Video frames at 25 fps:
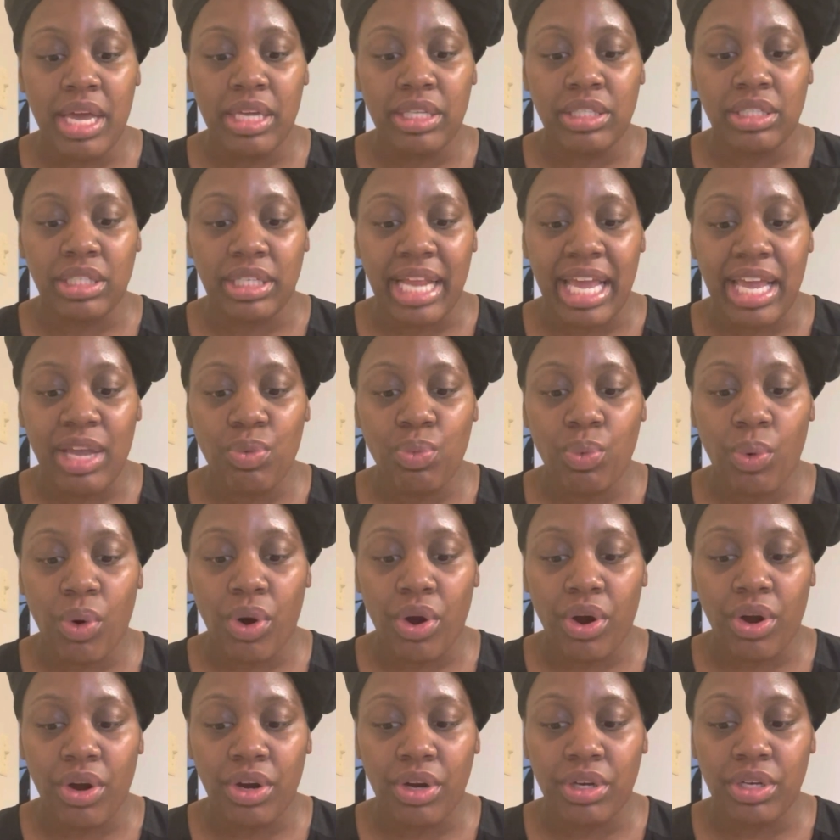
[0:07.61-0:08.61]
Today's
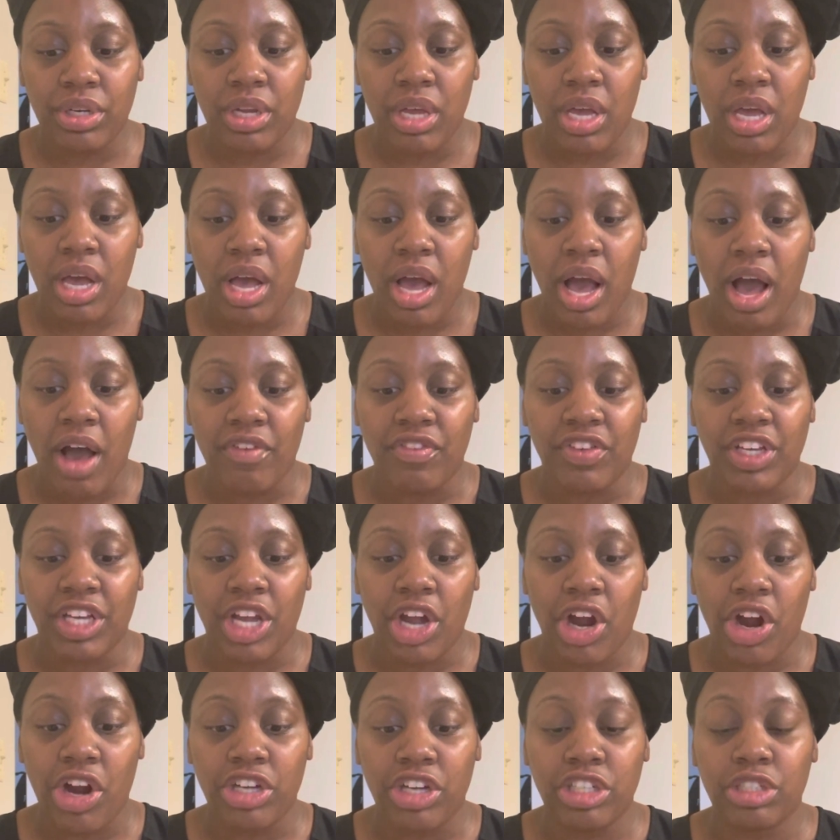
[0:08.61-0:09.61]
word of
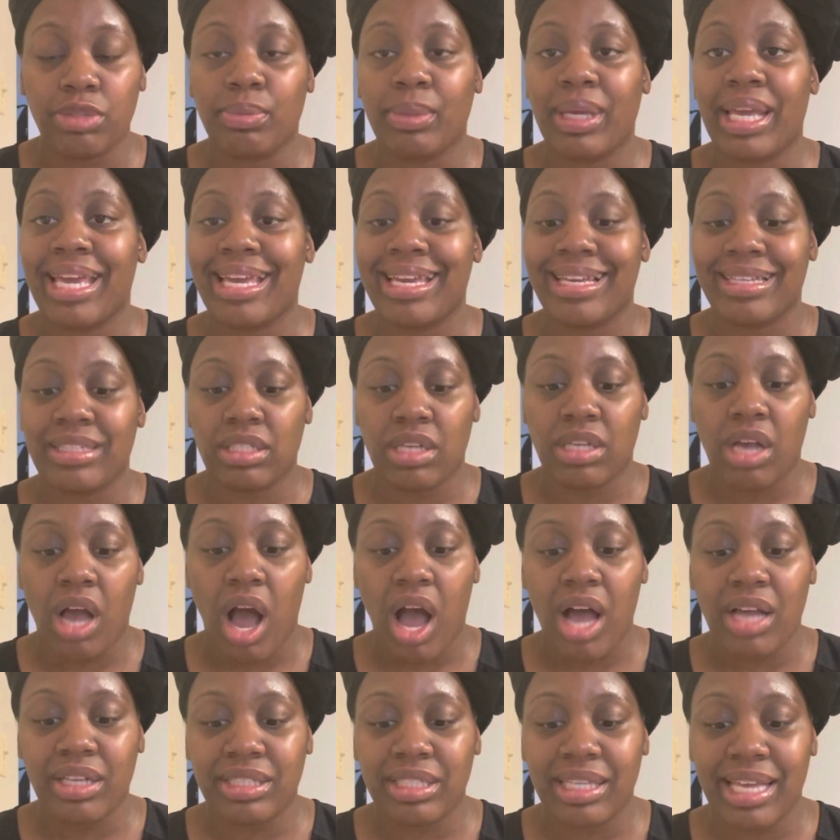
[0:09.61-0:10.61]
encouragement is,
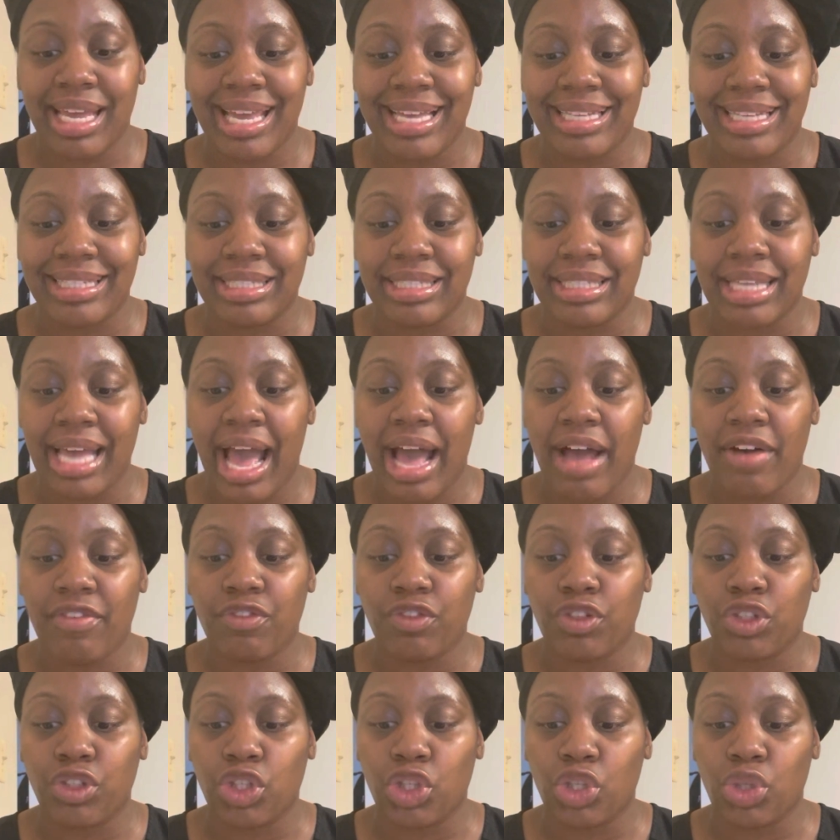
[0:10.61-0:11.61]
God said it's time
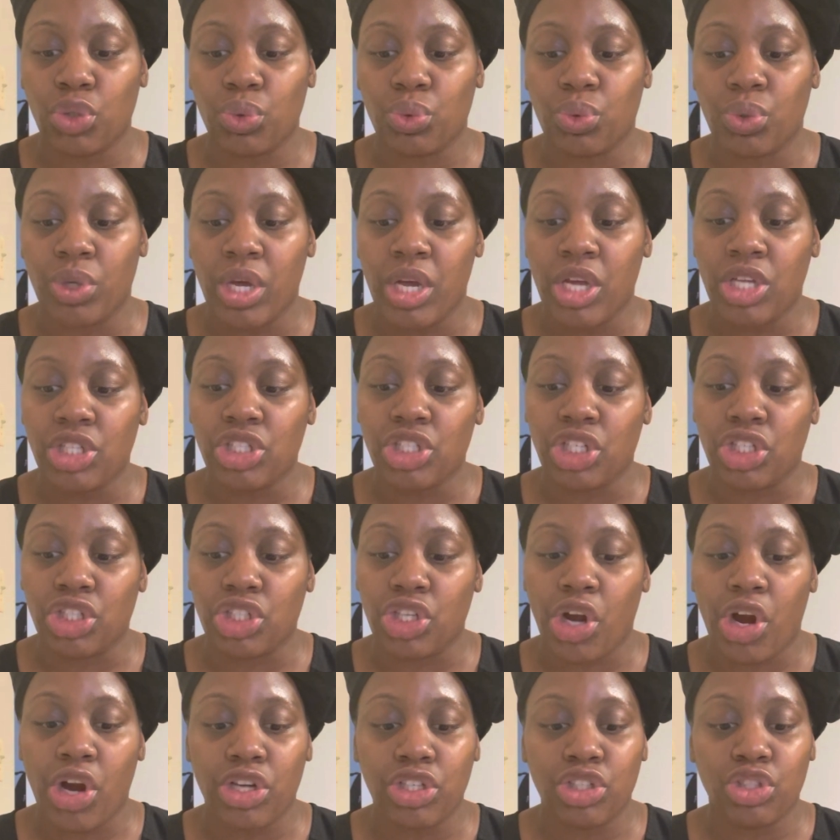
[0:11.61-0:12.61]
for you to
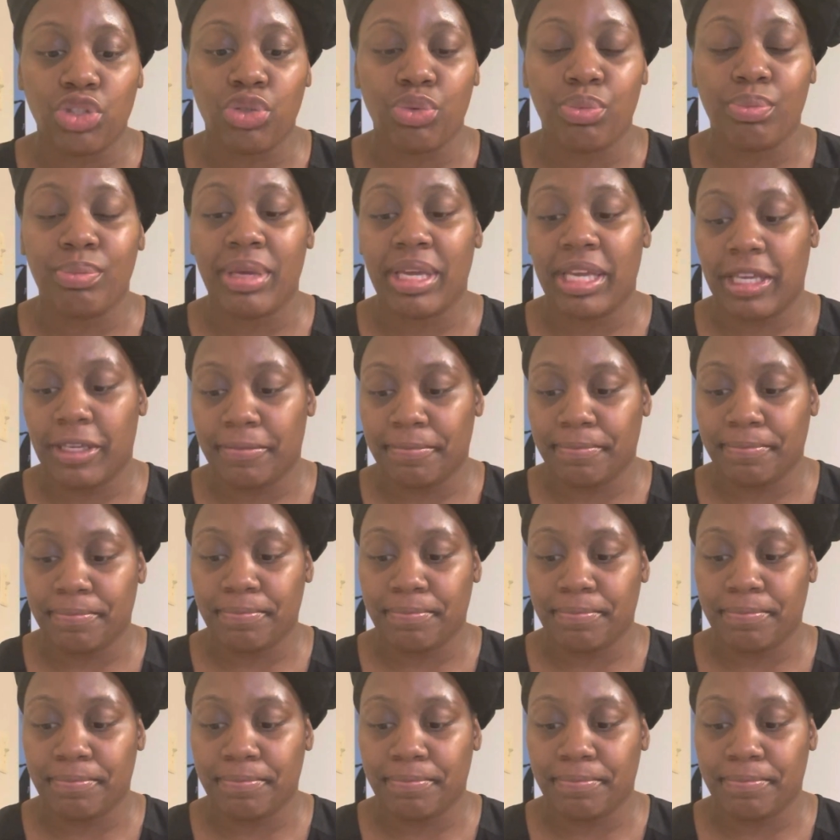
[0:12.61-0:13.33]
turn to me.